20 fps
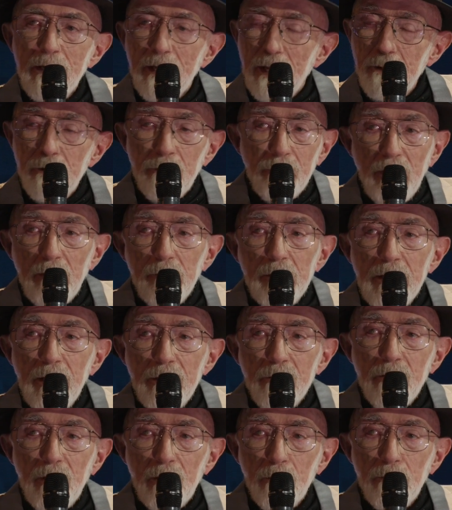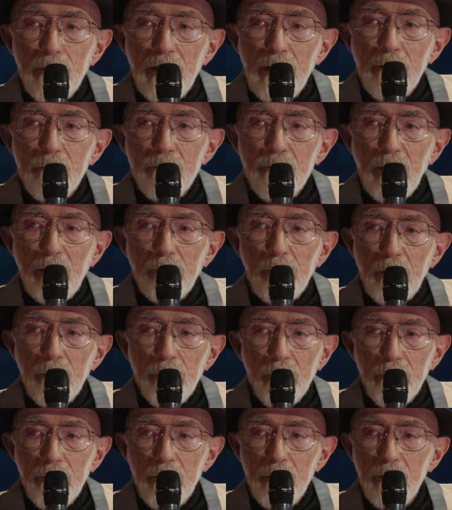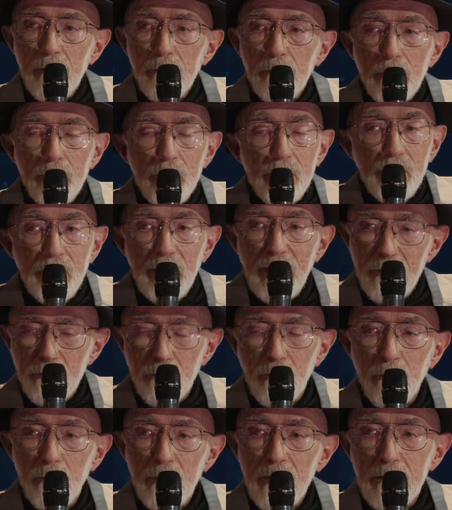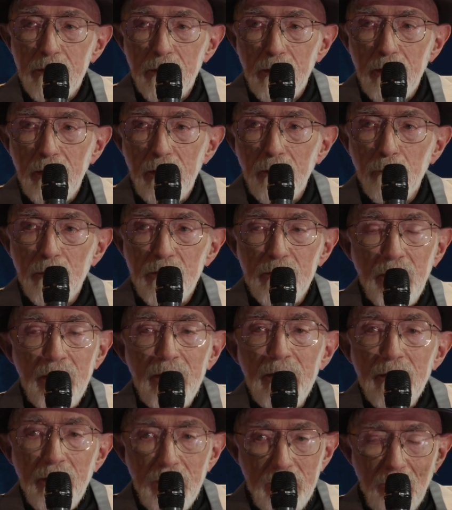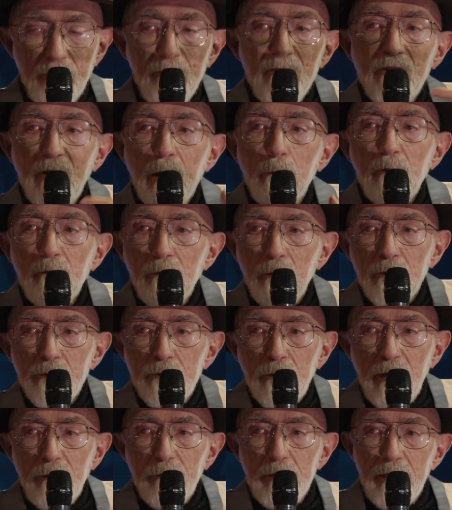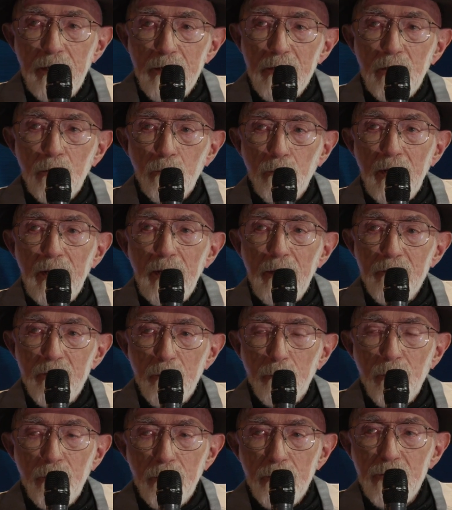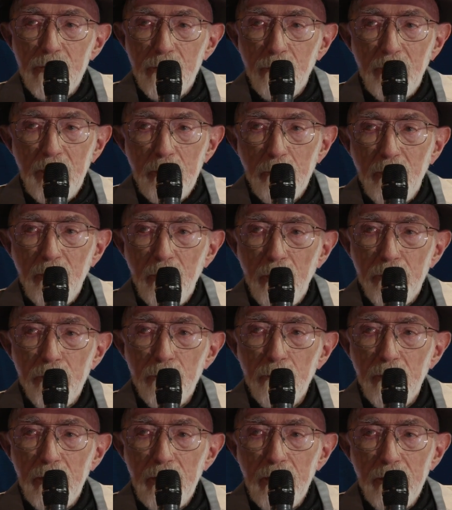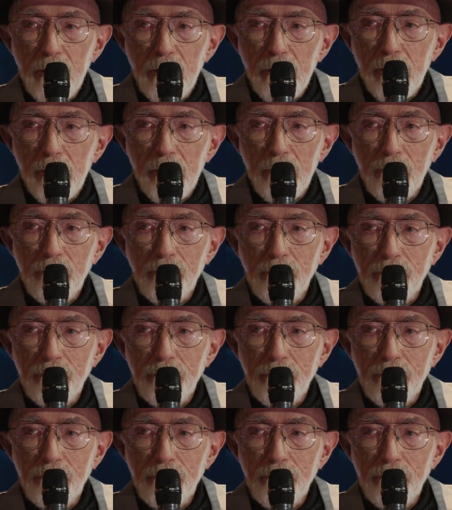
into gravitational waves traveling through the universe. And that's what we saw, was some of those gravitational waves, the portions that went through the Earth.